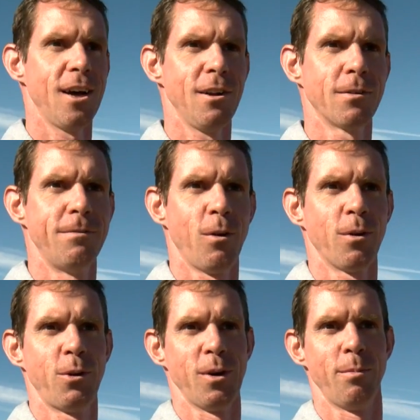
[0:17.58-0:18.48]
Uh, looking
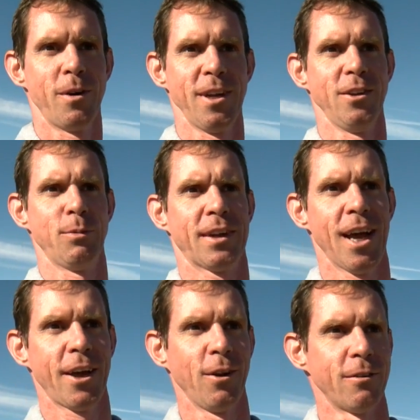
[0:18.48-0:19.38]
forward to a pretty
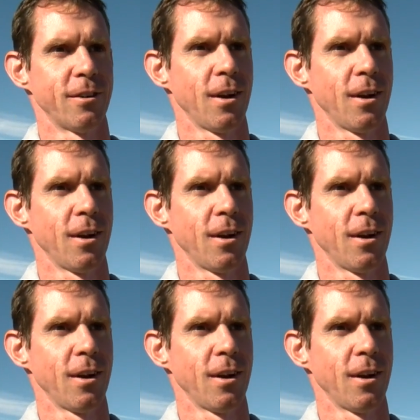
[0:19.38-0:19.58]
spectacular